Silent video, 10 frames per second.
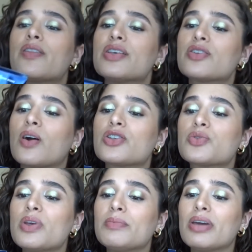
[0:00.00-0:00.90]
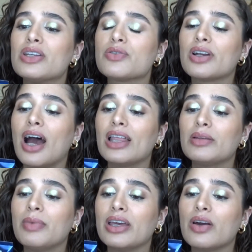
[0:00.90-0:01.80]
on this are sweet mandarin,
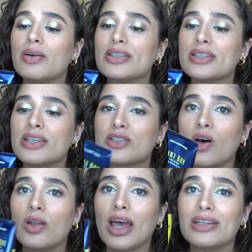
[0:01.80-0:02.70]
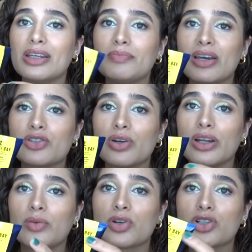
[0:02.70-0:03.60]
island mango, and sea salt. I did measure
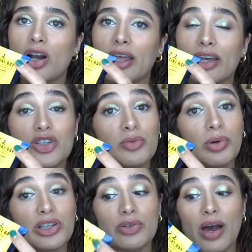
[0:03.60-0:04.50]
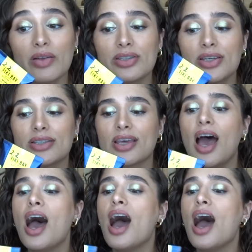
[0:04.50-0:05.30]
it. We're starting at 2.2 ounces.